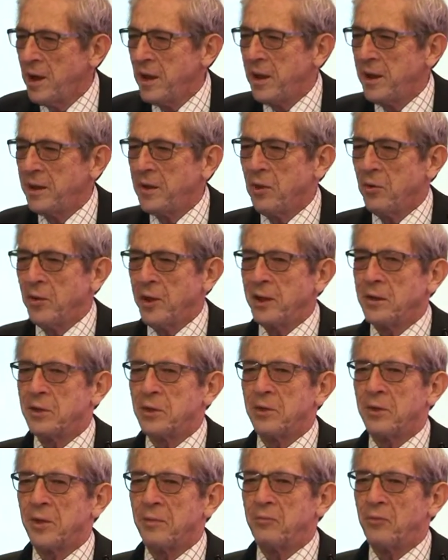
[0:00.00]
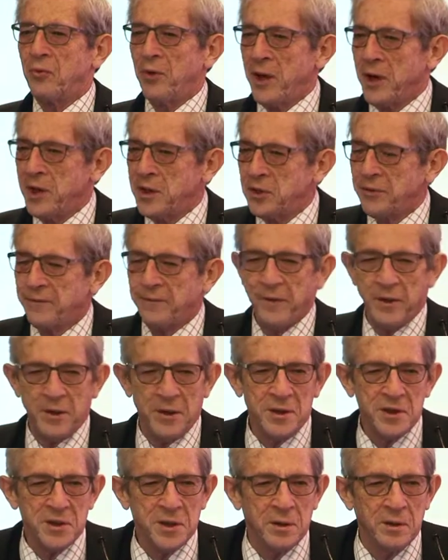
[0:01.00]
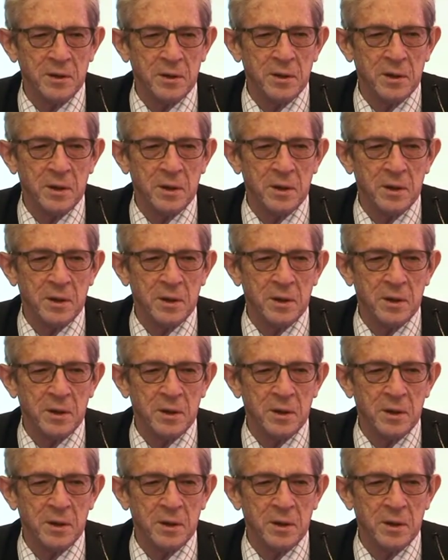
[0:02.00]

in going to the British first,